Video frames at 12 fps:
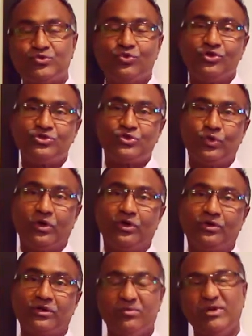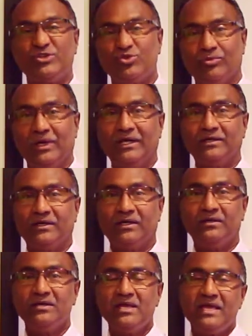students who are coming to
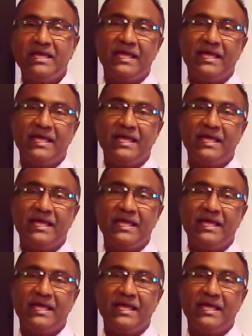America,